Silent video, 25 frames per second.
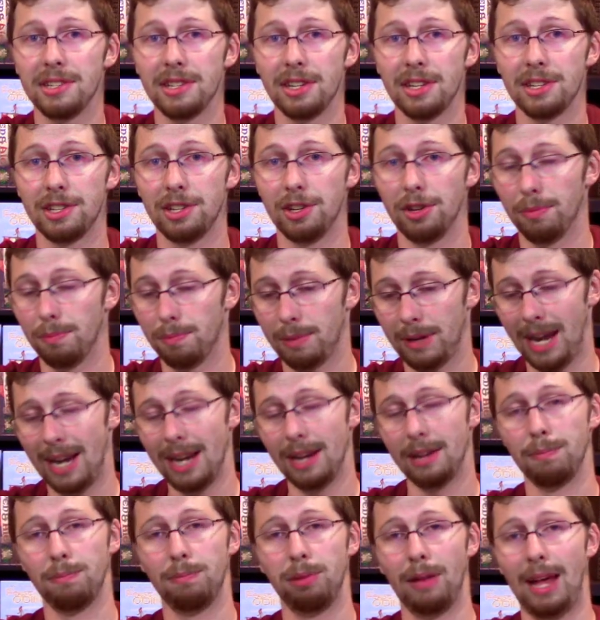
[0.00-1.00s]
because you're kind
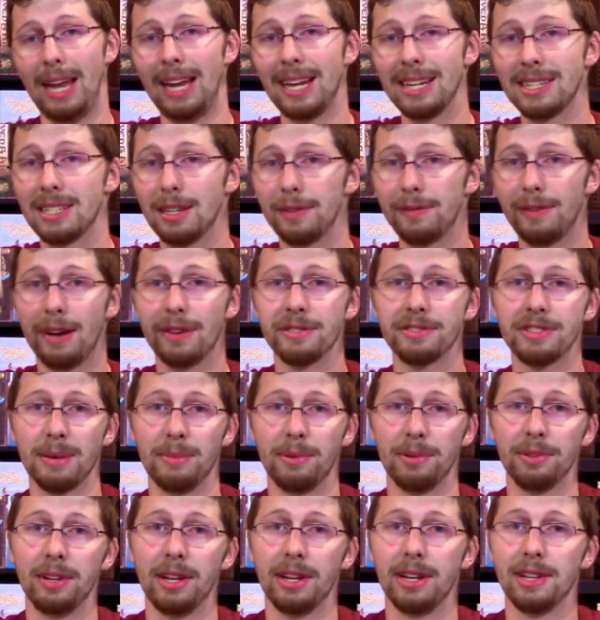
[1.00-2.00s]
of planning stuff out
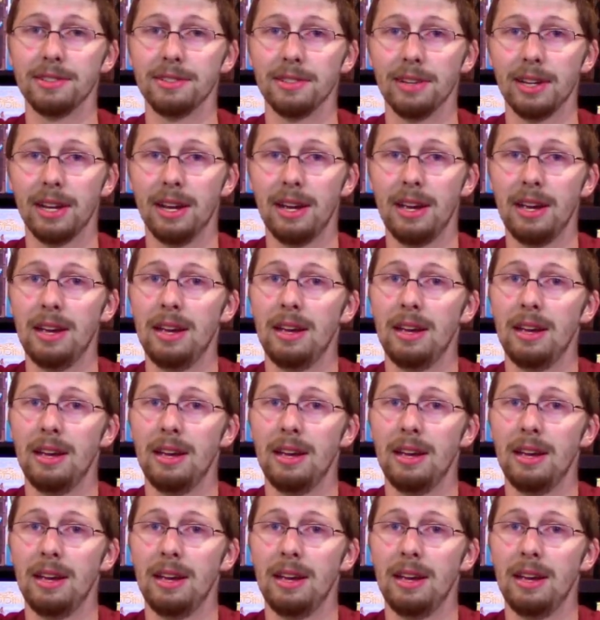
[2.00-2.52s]
simultaneously,